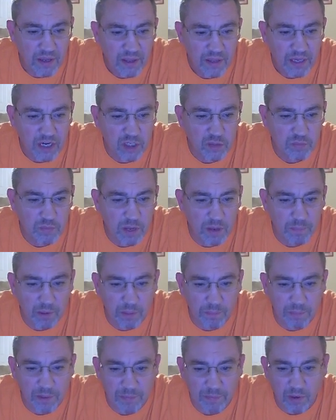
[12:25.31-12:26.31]
There's people
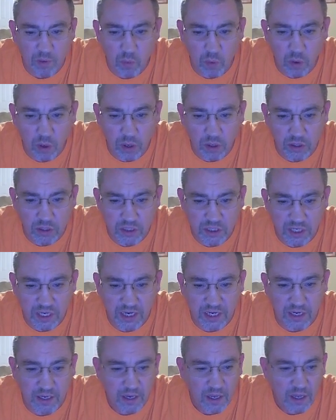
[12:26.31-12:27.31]
people at work are
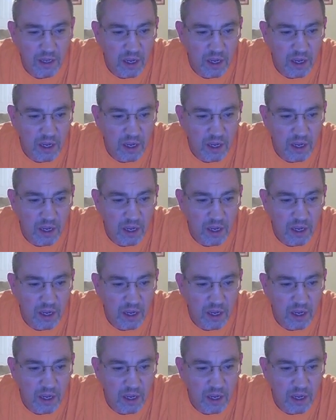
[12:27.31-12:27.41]
seeing it.